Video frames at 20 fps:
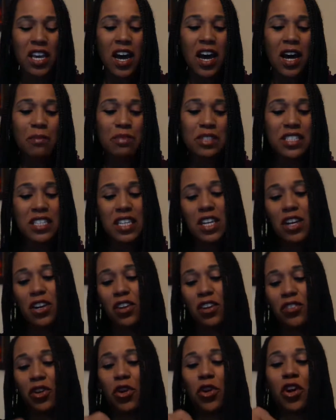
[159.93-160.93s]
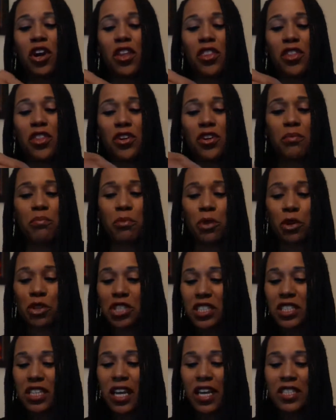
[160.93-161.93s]
see her other
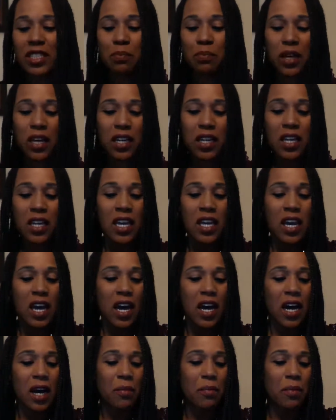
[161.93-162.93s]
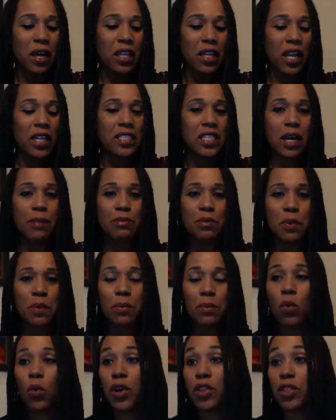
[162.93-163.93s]
merchandise. But a lot of times
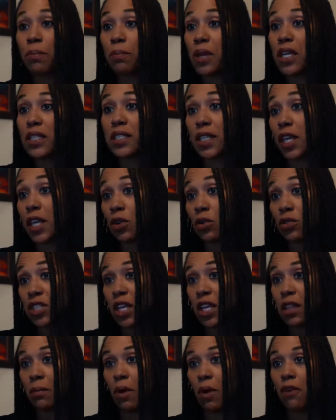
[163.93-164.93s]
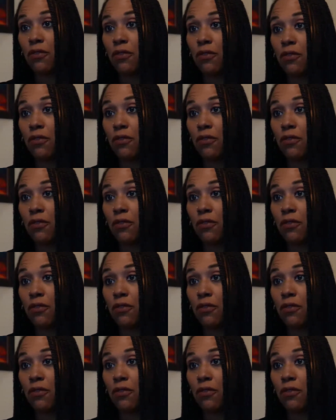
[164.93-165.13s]
people wear the beads and they don't take them off.